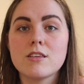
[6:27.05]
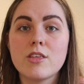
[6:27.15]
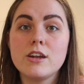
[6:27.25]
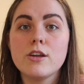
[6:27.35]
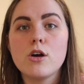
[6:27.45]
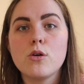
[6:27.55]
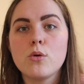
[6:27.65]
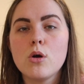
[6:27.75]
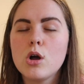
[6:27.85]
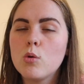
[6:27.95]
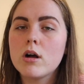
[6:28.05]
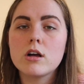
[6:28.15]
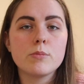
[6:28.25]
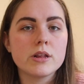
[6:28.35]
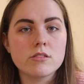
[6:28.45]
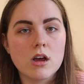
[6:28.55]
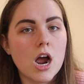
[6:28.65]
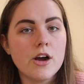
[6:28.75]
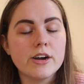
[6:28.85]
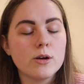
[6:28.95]
so they know what companies are
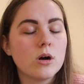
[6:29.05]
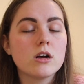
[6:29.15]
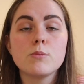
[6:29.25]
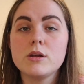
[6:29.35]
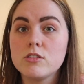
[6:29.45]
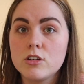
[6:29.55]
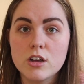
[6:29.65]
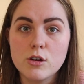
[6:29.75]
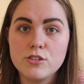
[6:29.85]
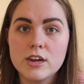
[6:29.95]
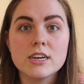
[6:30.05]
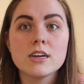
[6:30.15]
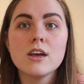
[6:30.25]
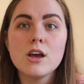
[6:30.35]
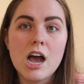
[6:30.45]
hiring, what companies are negotiating,